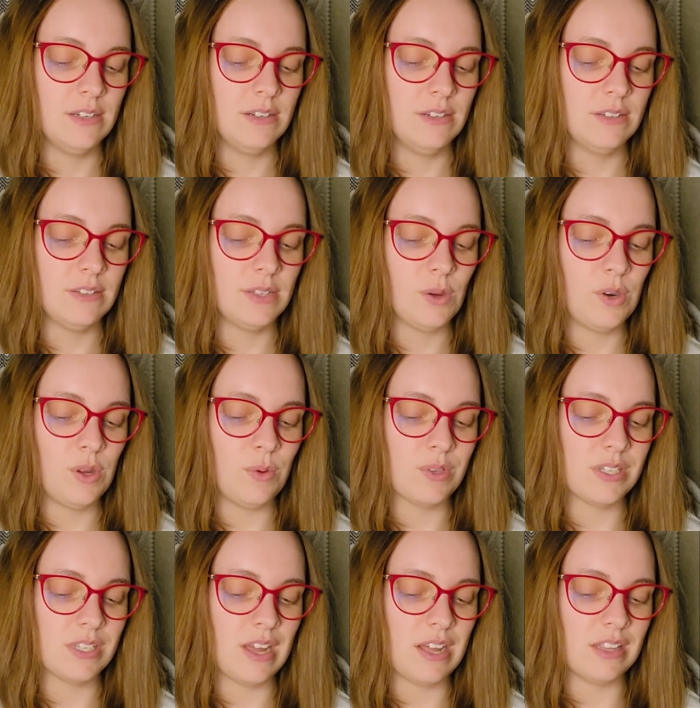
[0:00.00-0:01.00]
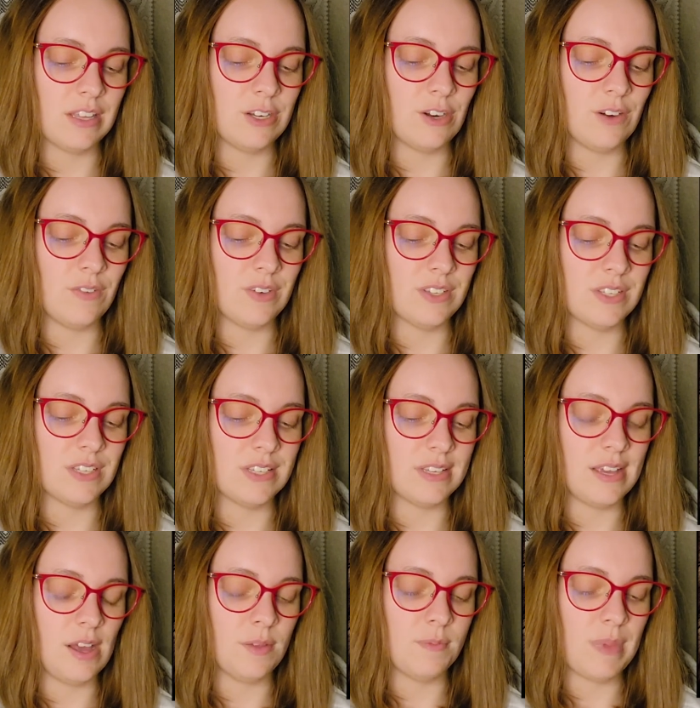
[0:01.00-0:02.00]
Tony was slightly nervous as he
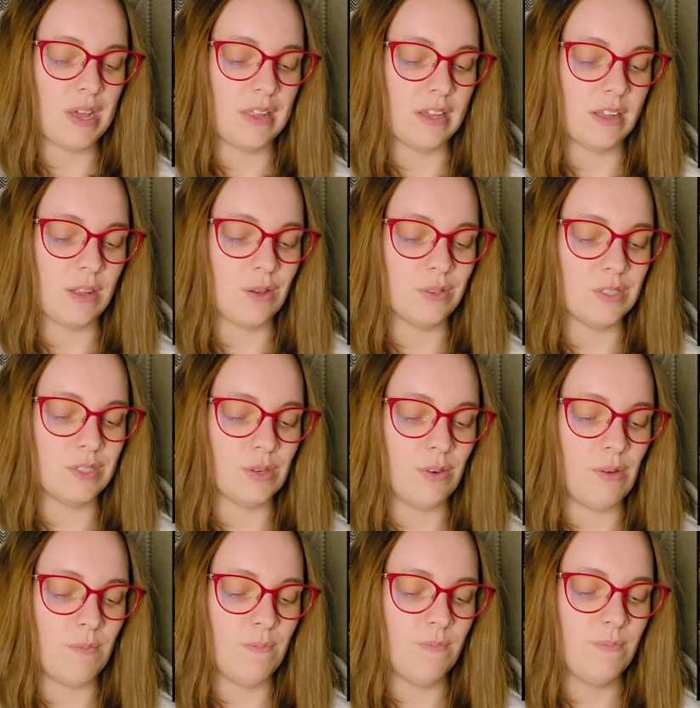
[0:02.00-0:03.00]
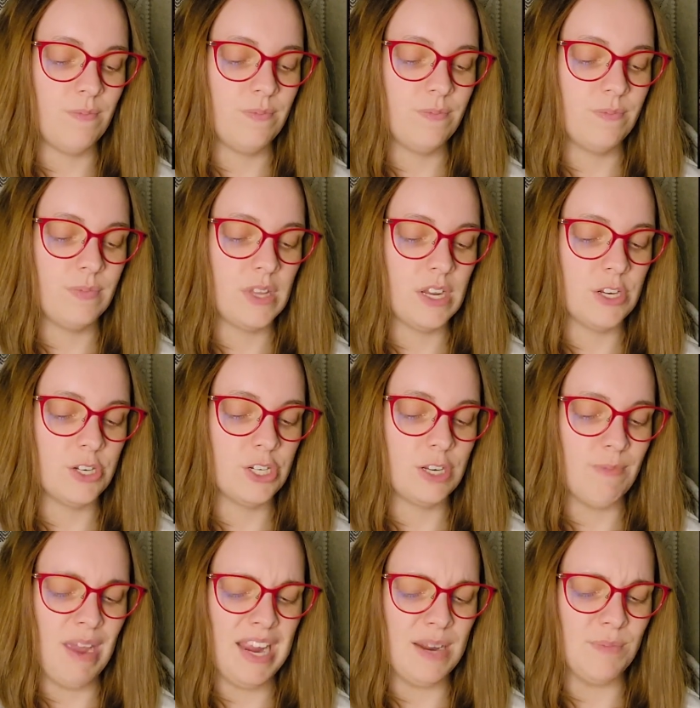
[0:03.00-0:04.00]
held Meli close to him. She
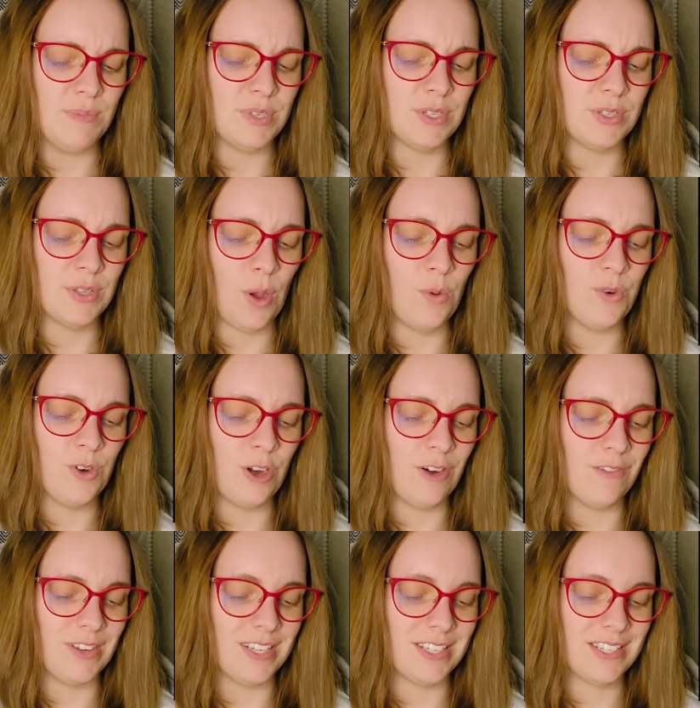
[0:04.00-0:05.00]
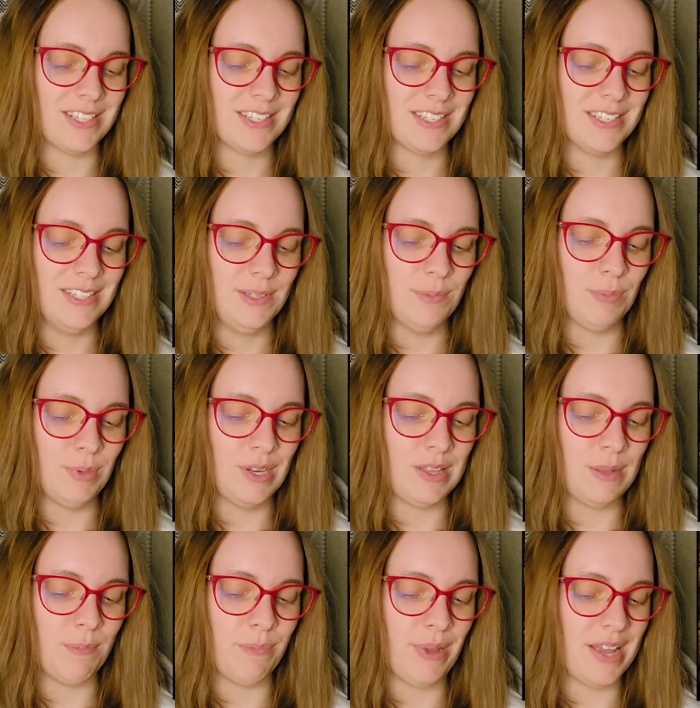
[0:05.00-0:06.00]
made him so nervous, but in
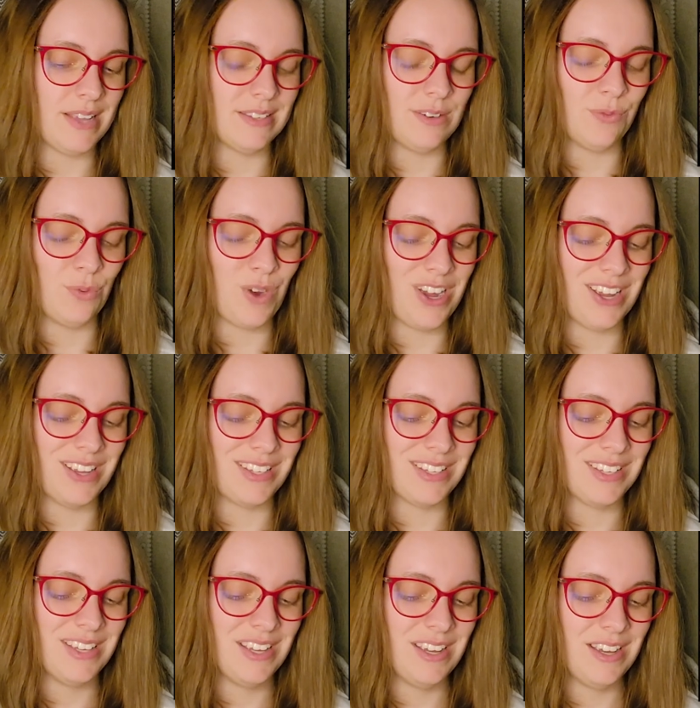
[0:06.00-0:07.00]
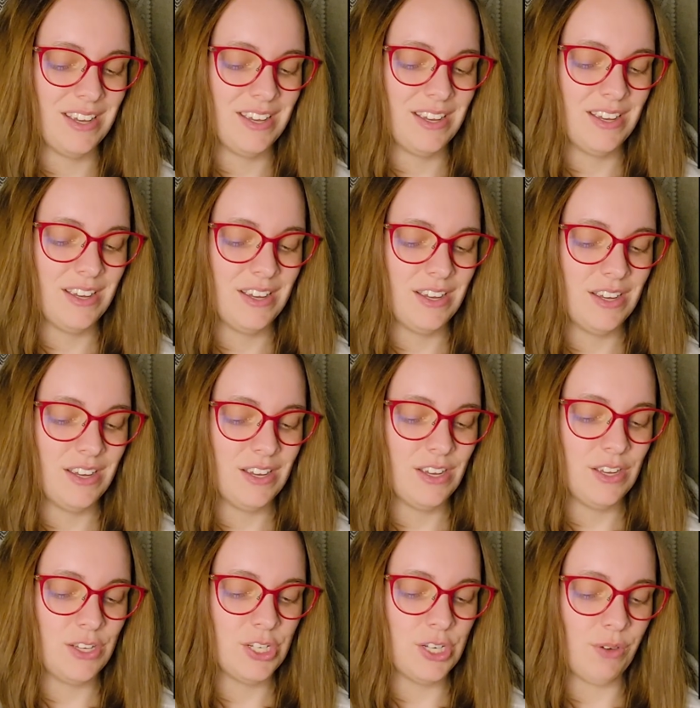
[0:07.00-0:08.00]
the best of ways.
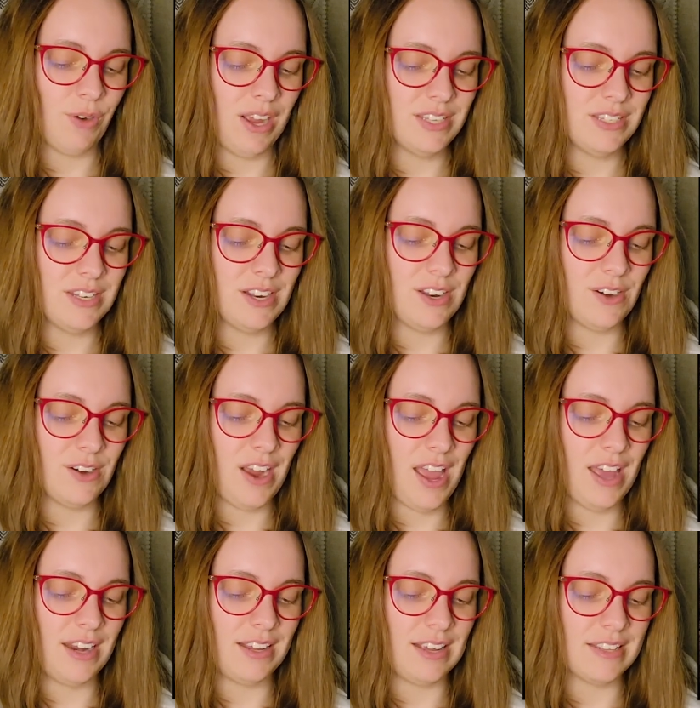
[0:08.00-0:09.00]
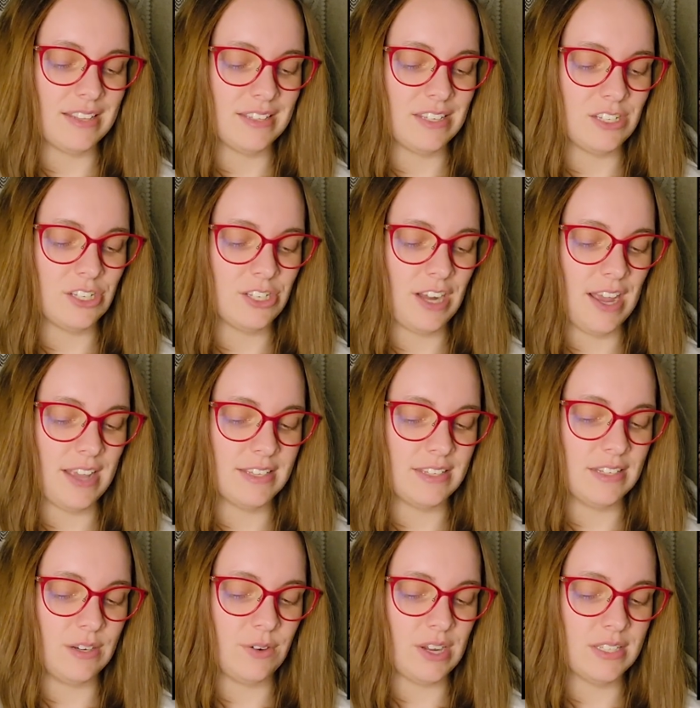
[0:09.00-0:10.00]
She rested her head against his chest
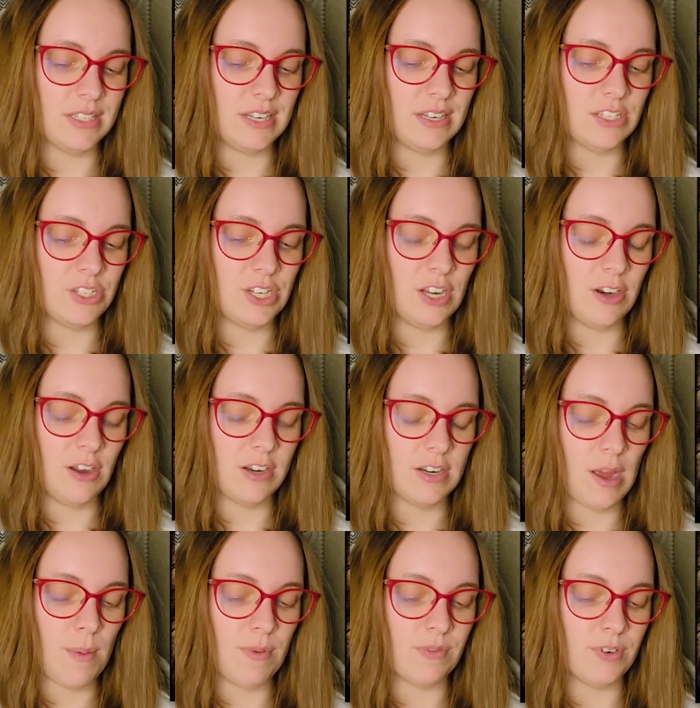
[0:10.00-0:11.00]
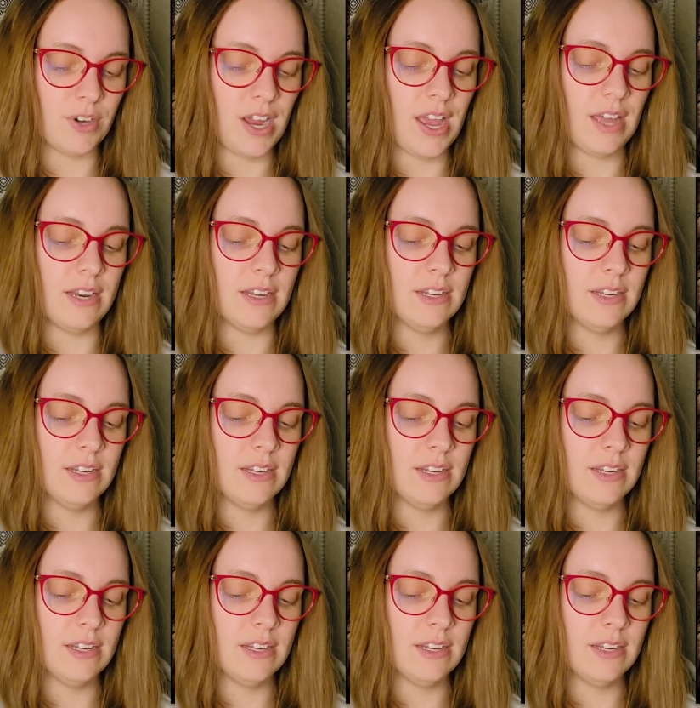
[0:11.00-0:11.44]
and he rested his chin on top of her head.